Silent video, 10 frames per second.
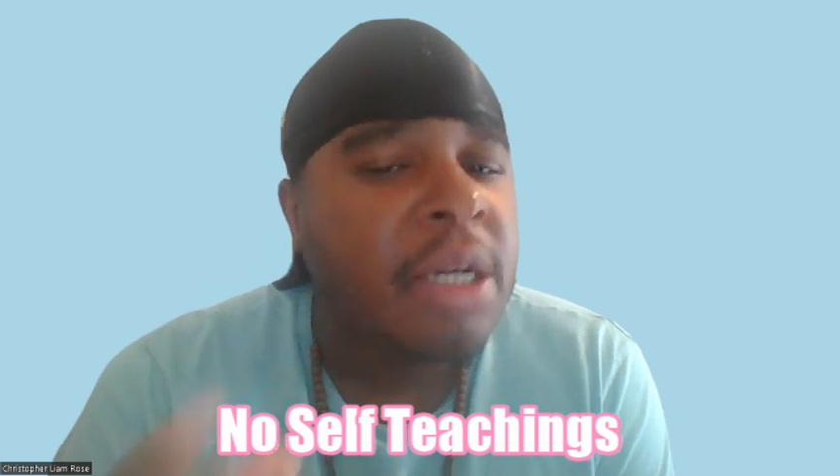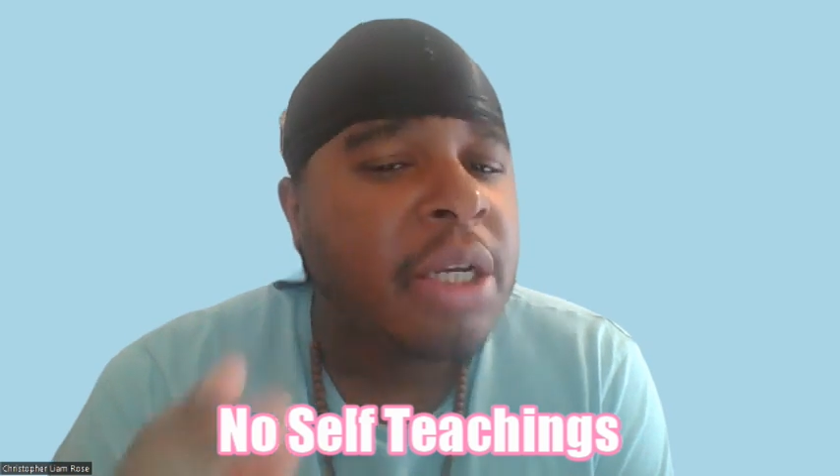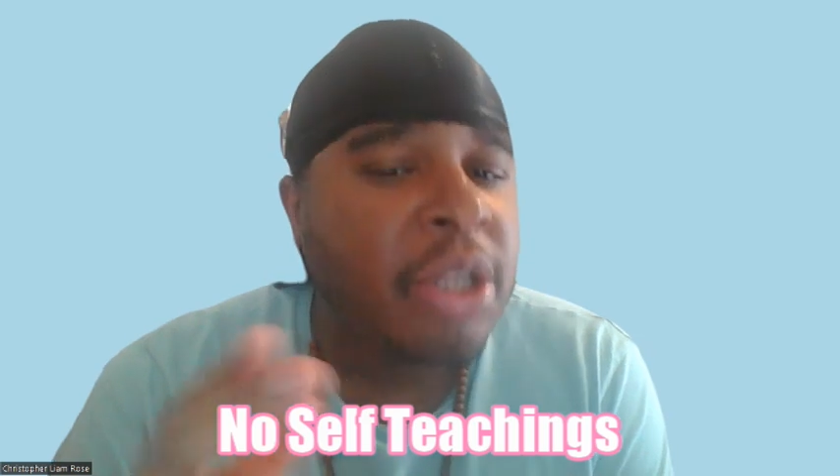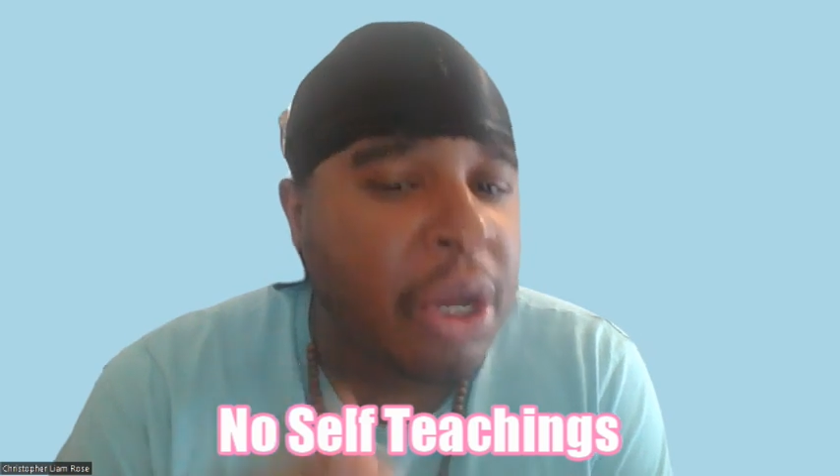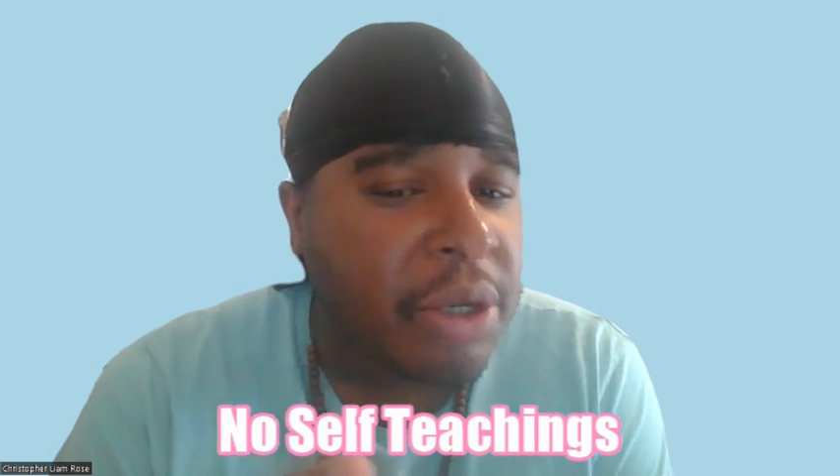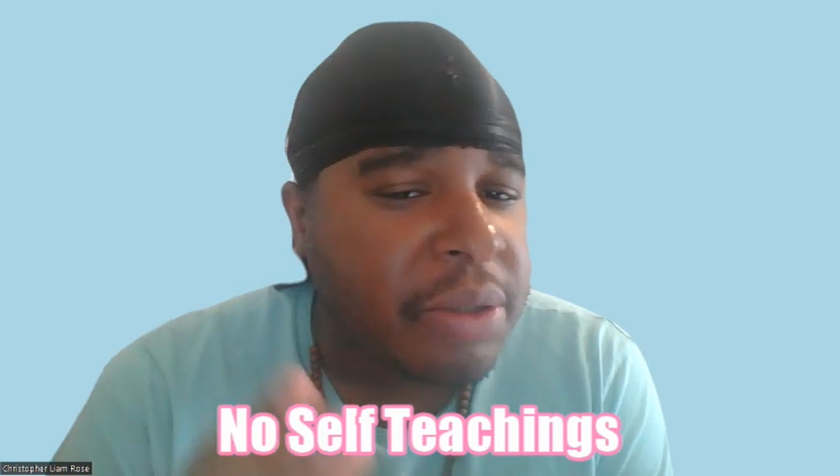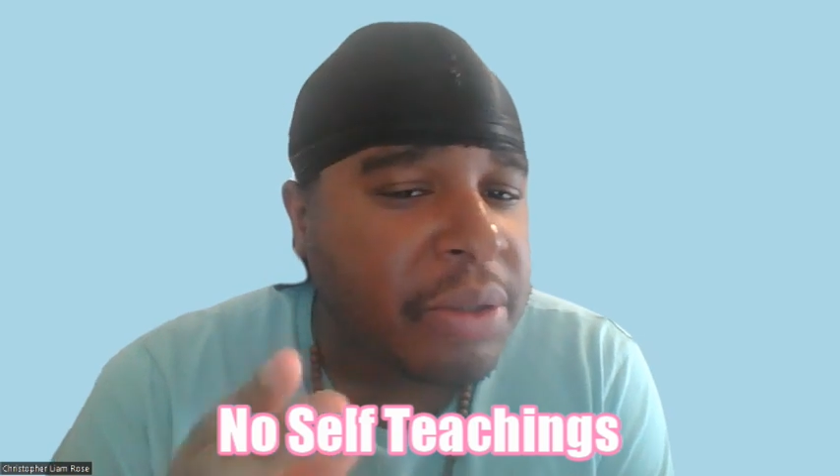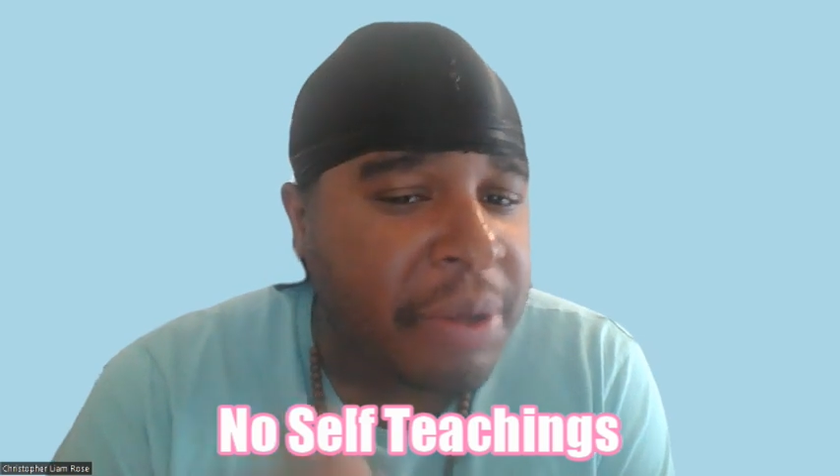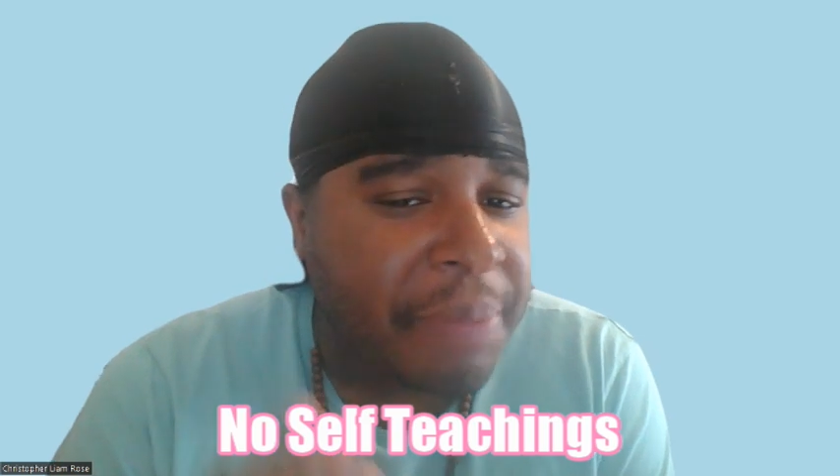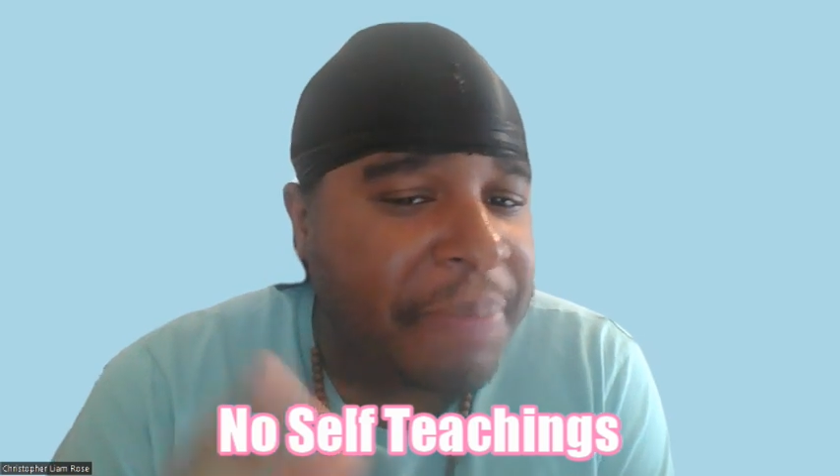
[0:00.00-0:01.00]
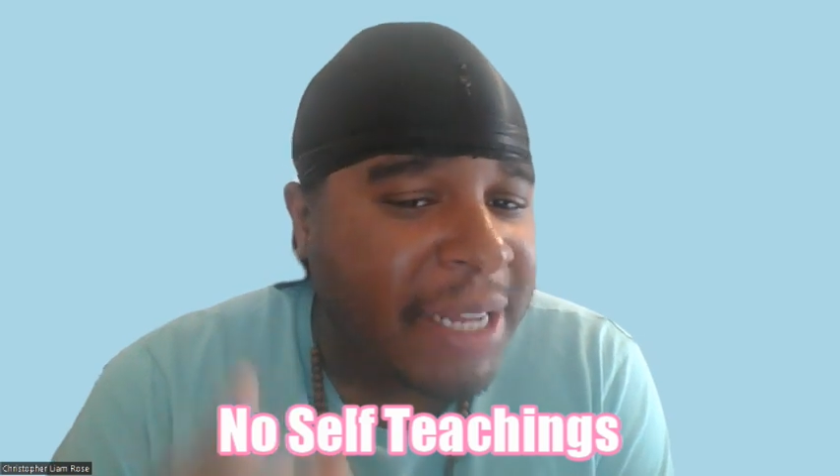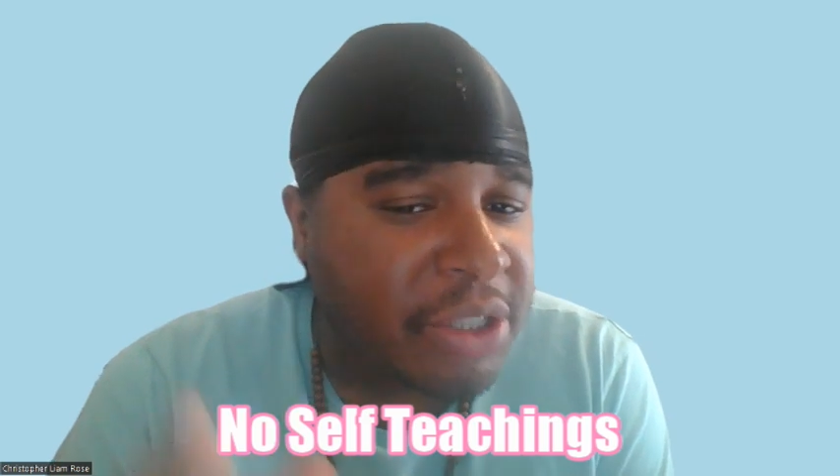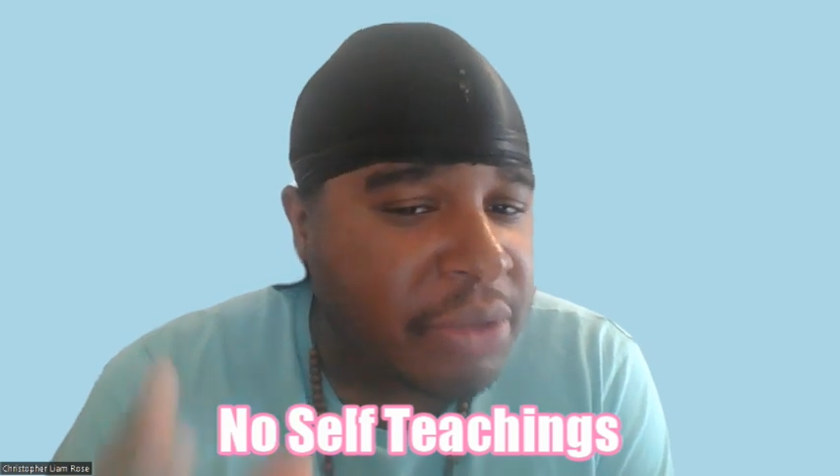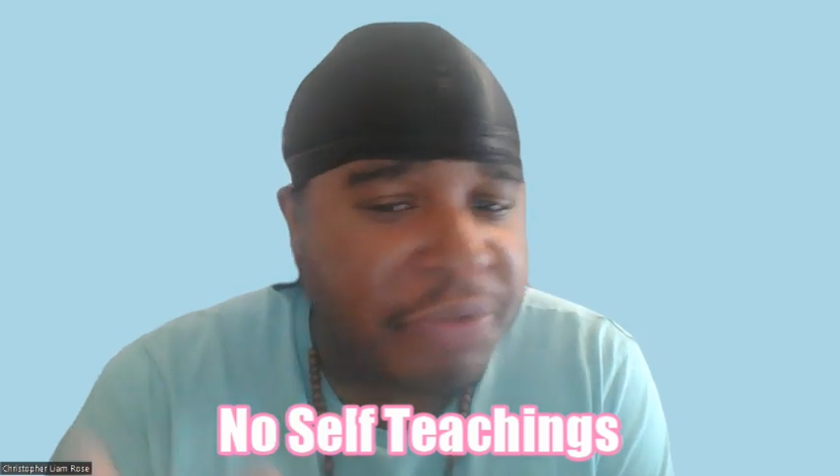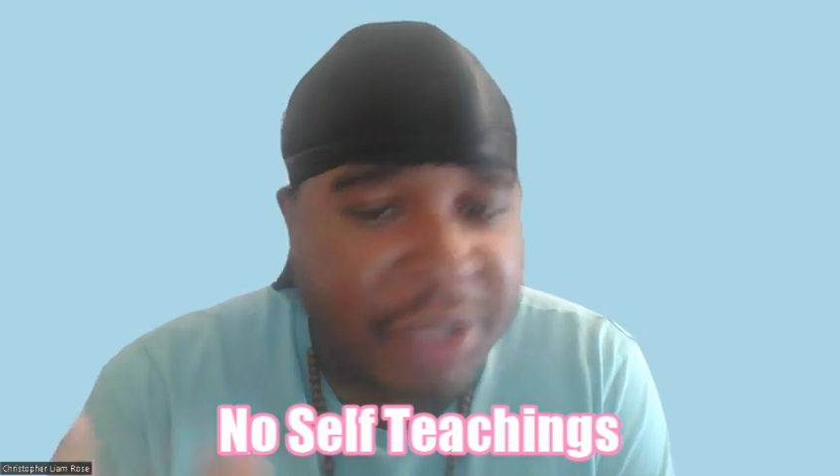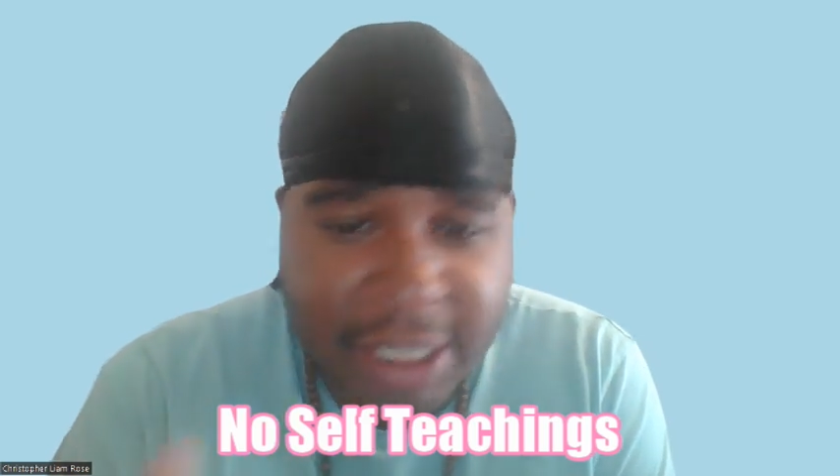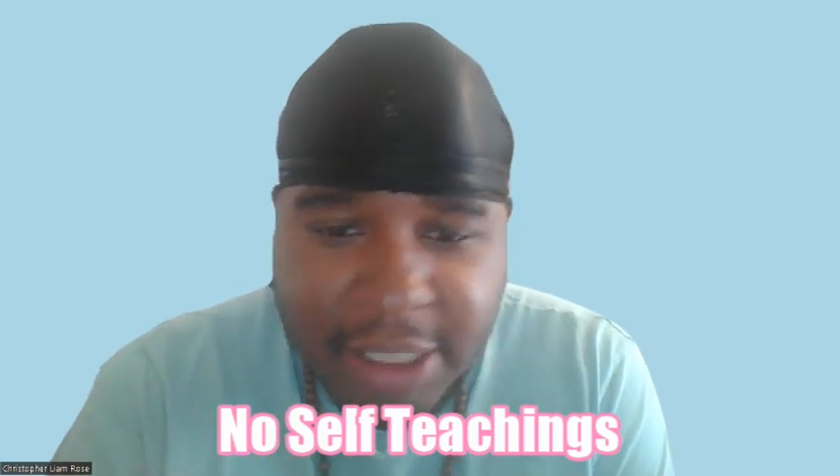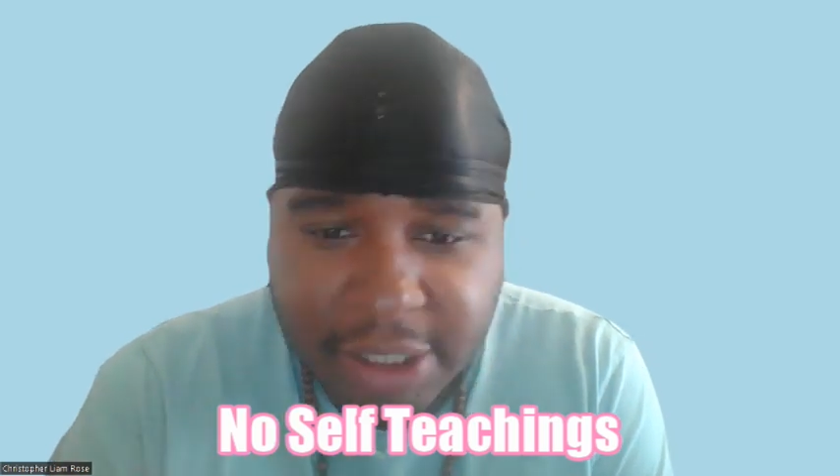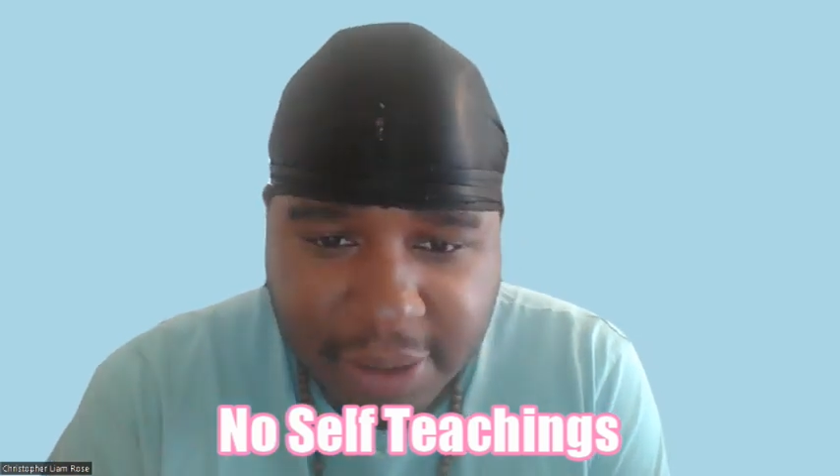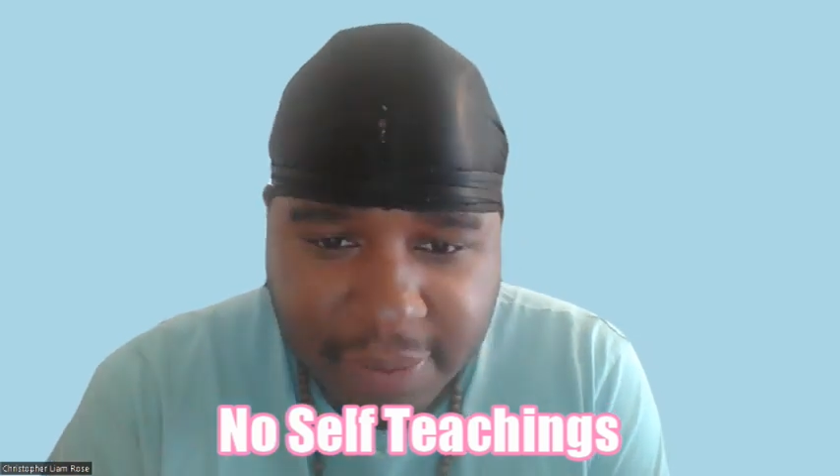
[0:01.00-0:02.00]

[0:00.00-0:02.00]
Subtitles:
You don't do it based on religion.